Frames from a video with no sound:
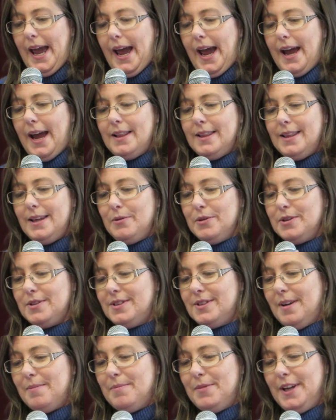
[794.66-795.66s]
And there was
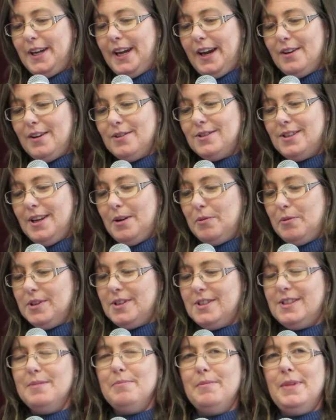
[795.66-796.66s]
something else that was
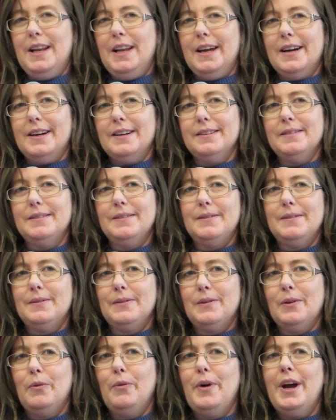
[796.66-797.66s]
similar.
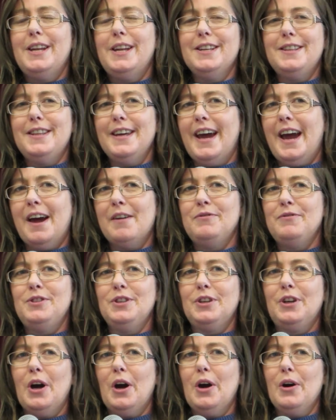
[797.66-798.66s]
Where did they have to
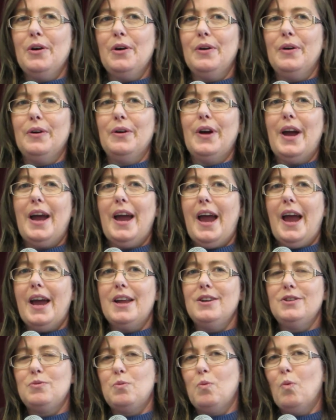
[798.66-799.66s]
go
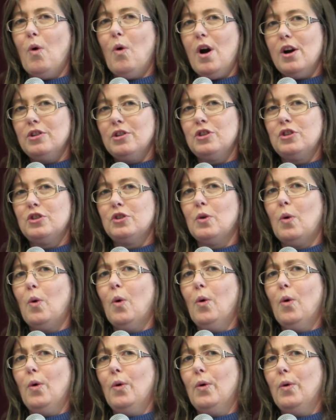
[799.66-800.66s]
and wash
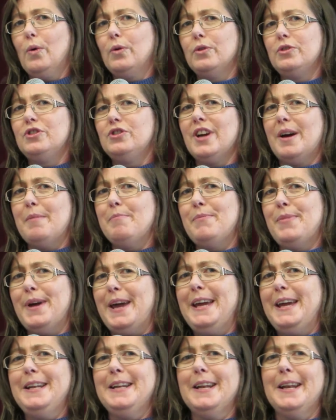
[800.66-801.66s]
or jump
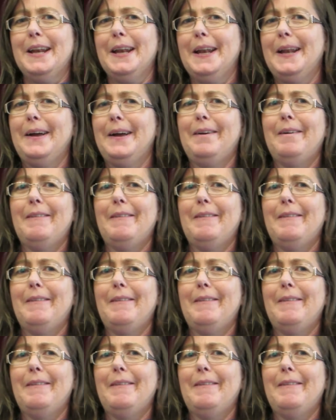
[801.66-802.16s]
in?